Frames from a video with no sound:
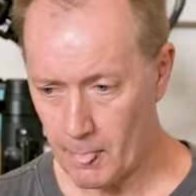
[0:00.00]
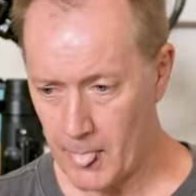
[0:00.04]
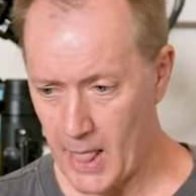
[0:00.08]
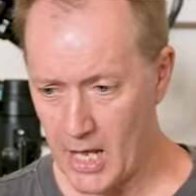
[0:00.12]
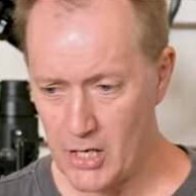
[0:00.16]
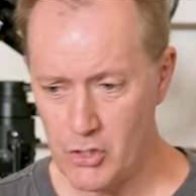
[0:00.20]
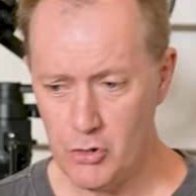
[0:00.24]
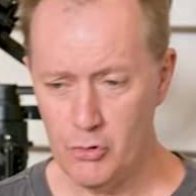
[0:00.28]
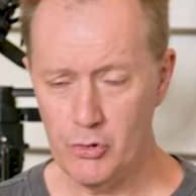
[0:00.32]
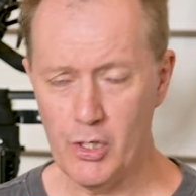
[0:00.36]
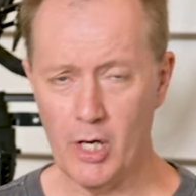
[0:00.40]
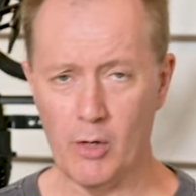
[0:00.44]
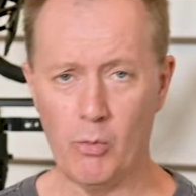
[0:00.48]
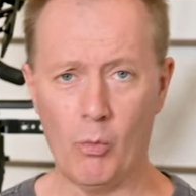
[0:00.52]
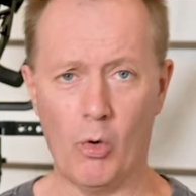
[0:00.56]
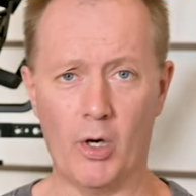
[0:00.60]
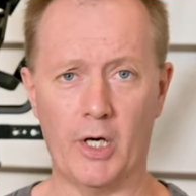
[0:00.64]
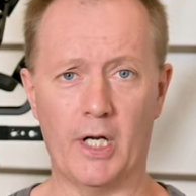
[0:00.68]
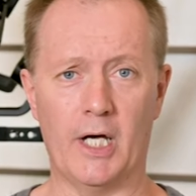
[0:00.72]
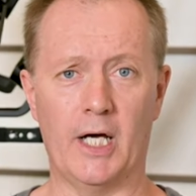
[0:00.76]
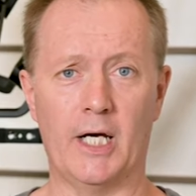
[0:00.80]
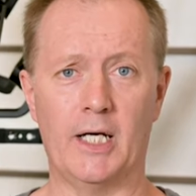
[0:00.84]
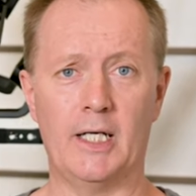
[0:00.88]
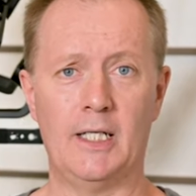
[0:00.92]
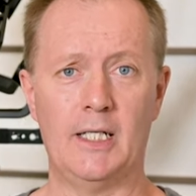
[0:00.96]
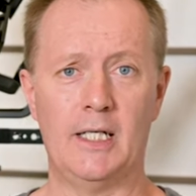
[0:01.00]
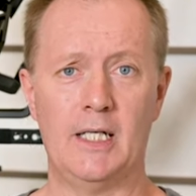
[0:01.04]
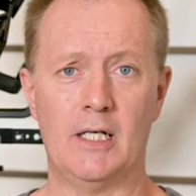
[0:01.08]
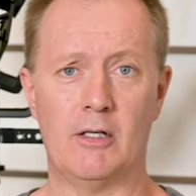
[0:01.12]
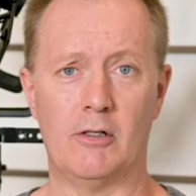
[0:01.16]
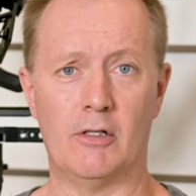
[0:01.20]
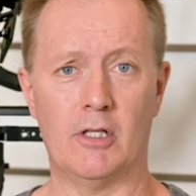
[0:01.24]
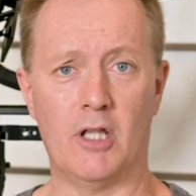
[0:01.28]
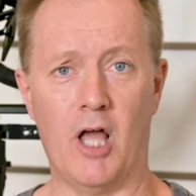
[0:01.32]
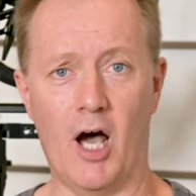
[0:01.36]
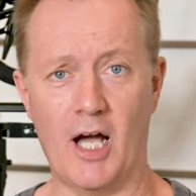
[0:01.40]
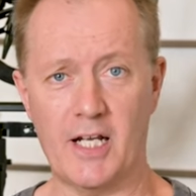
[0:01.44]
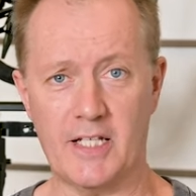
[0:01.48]
and you don't want a
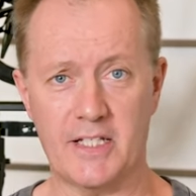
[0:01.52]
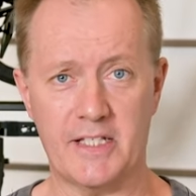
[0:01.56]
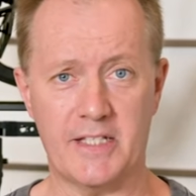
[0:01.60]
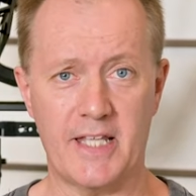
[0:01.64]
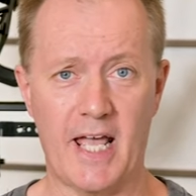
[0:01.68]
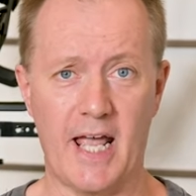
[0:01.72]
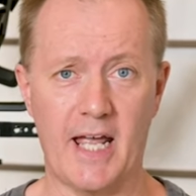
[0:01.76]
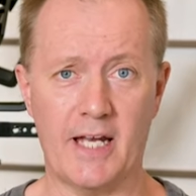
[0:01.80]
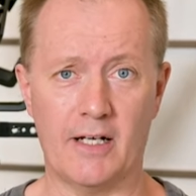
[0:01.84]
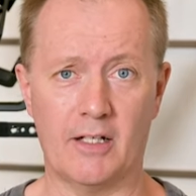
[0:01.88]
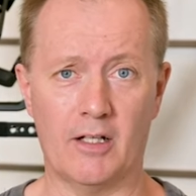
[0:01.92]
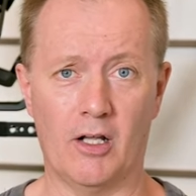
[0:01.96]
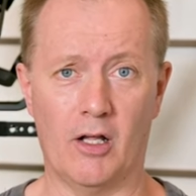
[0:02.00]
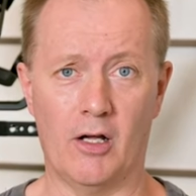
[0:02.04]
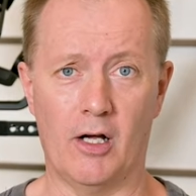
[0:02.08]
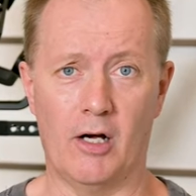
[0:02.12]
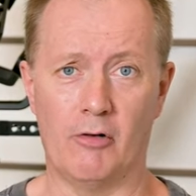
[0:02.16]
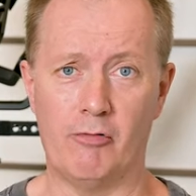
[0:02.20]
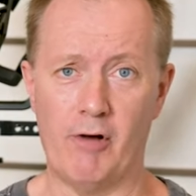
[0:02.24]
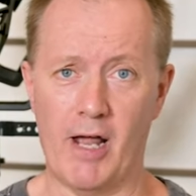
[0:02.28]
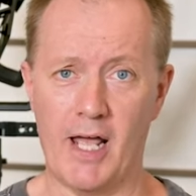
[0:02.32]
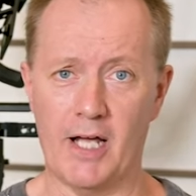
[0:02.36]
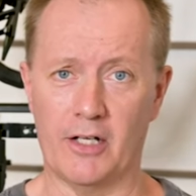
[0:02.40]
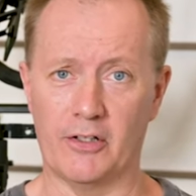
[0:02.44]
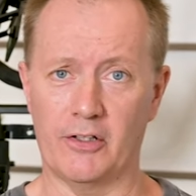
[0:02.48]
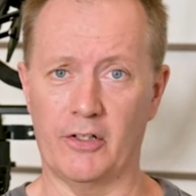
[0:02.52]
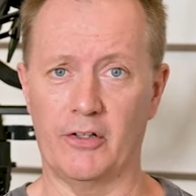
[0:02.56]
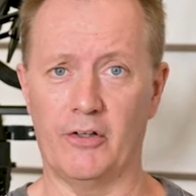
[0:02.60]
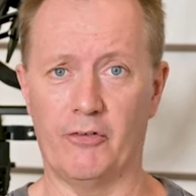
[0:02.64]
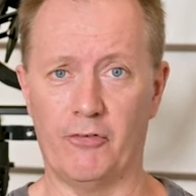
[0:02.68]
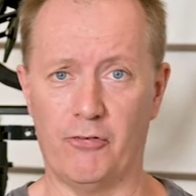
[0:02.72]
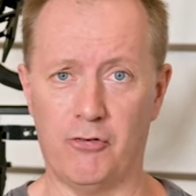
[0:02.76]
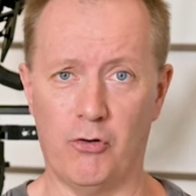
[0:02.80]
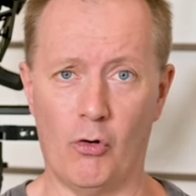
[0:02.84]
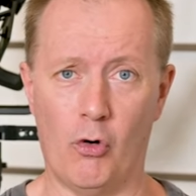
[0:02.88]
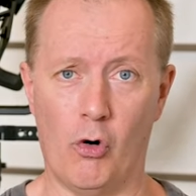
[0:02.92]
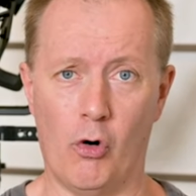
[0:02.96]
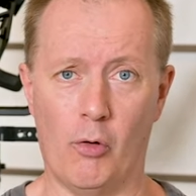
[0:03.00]
light stand around on the
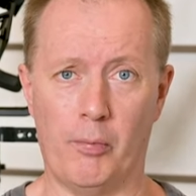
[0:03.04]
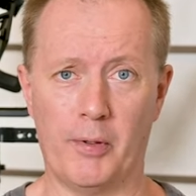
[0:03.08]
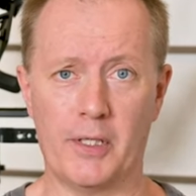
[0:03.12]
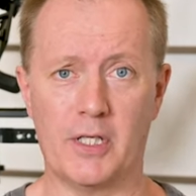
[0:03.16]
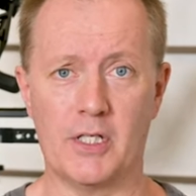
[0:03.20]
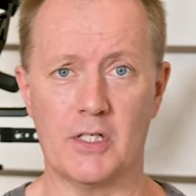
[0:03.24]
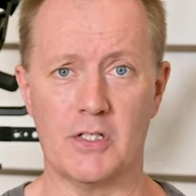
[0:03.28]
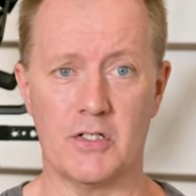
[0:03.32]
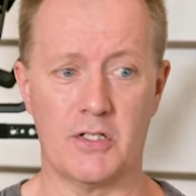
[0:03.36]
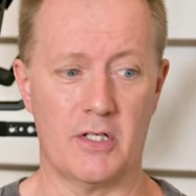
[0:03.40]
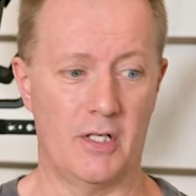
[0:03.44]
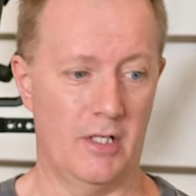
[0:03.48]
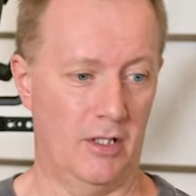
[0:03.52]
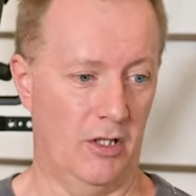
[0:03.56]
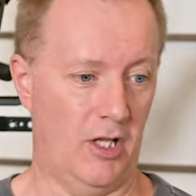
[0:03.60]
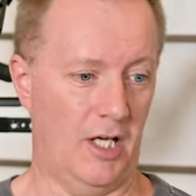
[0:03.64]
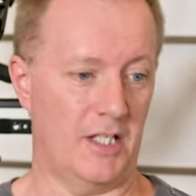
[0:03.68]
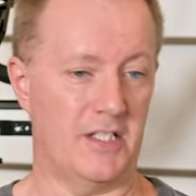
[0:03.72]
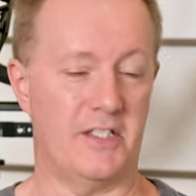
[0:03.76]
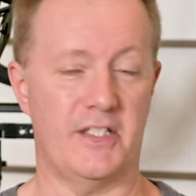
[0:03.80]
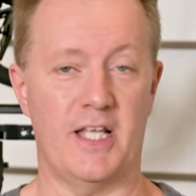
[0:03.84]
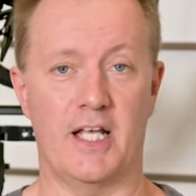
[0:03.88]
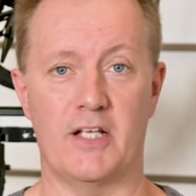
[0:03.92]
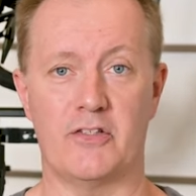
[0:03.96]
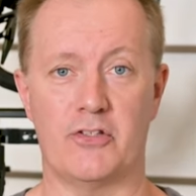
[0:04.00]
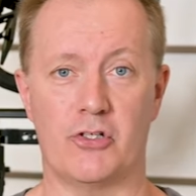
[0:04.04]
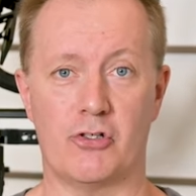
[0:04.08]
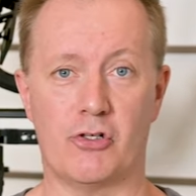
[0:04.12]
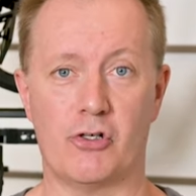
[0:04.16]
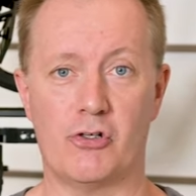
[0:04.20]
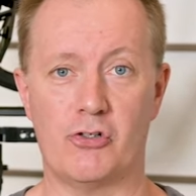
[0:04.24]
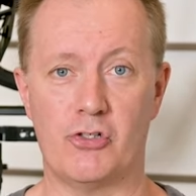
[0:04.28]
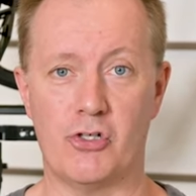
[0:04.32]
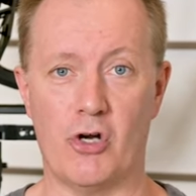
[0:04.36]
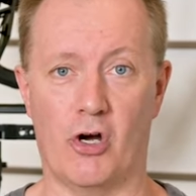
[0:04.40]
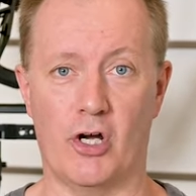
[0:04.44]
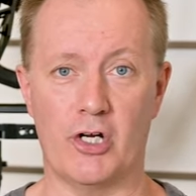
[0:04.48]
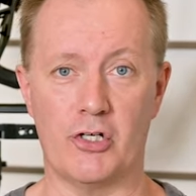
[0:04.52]
floor because light stands are
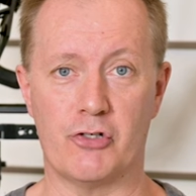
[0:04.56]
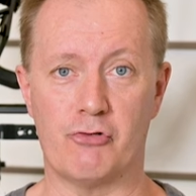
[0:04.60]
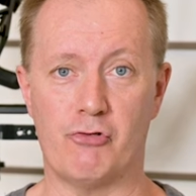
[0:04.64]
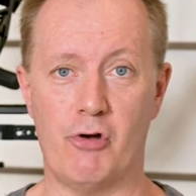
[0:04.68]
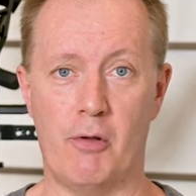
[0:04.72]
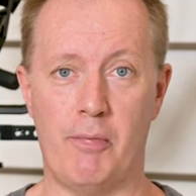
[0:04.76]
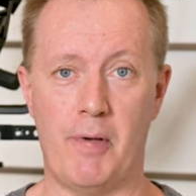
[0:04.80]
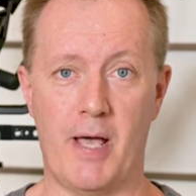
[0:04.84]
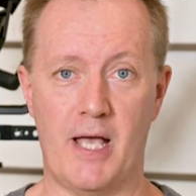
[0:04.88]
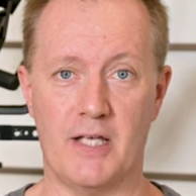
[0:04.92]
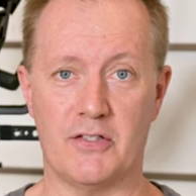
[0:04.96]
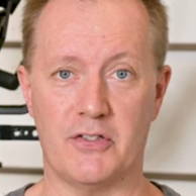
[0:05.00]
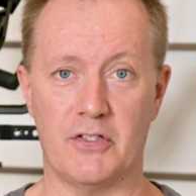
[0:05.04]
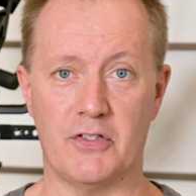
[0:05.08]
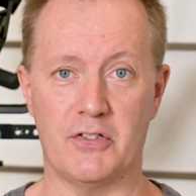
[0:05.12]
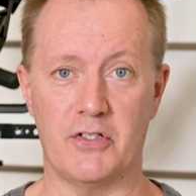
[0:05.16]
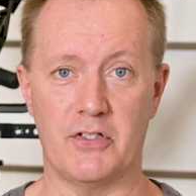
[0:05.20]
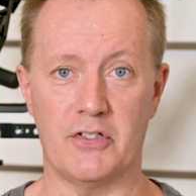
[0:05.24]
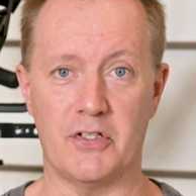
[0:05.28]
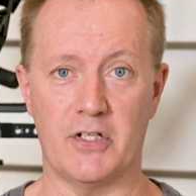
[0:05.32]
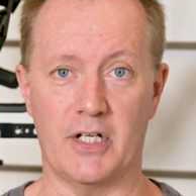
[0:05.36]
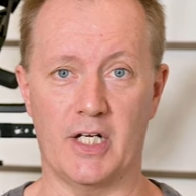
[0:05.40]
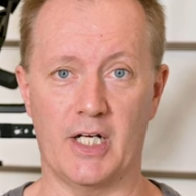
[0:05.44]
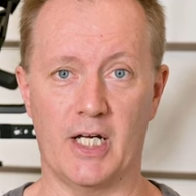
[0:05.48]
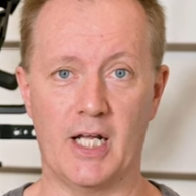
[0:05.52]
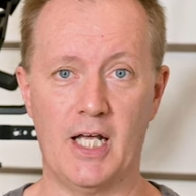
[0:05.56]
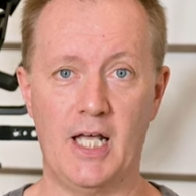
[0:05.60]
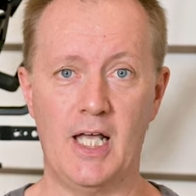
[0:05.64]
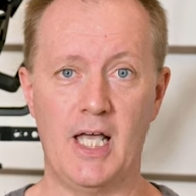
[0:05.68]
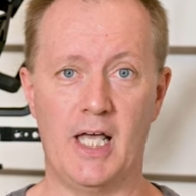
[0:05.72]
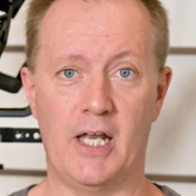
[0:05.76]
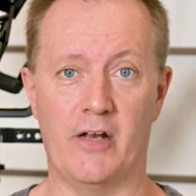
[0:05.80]
giant trip hazards, isn't it?